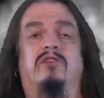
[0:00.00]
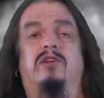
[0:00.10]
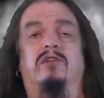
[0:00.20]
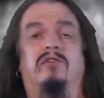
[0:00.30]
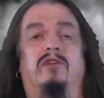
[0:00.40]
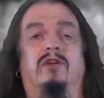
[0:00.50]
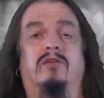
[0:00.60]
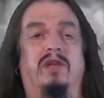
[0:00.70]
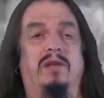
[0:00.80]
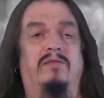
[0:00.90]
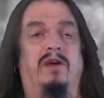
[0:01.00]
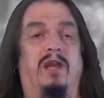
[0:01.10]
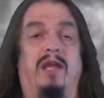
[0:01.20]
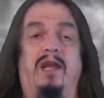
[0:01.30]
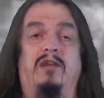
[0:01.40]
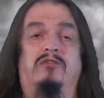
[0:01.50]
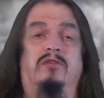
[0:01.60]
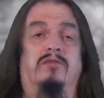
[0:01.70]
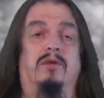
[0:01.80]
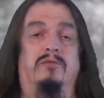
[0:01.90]
chickens, and other game fowl, and
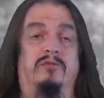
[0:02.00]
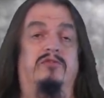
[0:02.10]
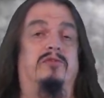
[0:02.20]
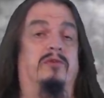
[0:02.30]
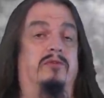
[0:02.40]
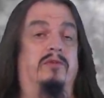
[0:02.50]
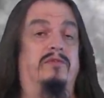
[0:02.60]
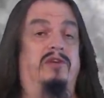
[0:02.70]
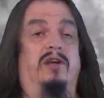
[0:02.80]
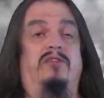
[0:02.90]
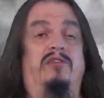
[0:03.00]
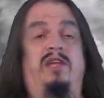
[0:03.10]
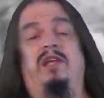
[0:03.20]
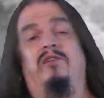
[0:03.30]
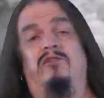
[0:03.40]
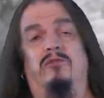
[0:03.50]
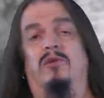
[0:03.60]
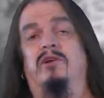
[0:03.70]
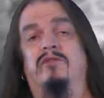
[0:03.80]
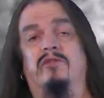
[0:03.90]
Anseriformes, which is the order of ducks, geese,
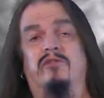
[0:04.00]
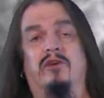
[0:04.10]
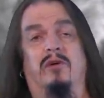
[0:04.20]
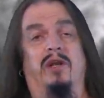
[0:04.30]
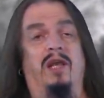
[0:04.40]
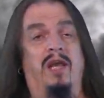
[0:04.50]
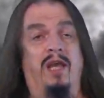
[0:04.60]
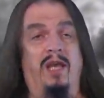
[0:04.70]
swans, and so on.